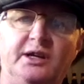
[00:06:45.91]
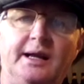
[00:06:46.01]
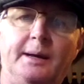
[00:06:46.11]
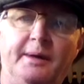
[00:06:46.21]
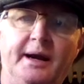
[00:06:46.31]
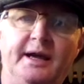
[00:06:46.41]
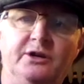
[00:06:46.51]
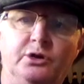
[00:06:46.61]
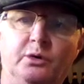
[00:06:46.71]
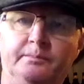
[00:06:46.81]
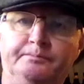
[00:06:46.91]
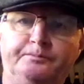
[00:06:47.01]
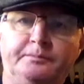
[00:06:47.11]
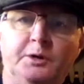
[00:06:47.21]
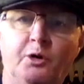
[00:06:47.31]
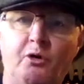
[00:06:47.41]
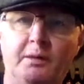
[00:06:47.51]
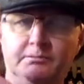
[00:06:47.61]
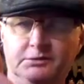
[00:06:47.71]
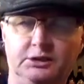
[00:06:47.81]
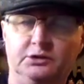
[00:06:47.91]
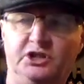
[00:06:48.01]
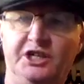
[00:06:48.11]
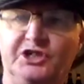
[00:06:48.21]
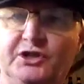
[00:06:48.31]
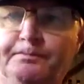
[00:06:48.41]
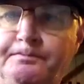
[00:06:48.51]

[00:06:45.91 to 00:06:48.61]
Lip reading: Say, "G'day mate, how you doing?" All right, cheers.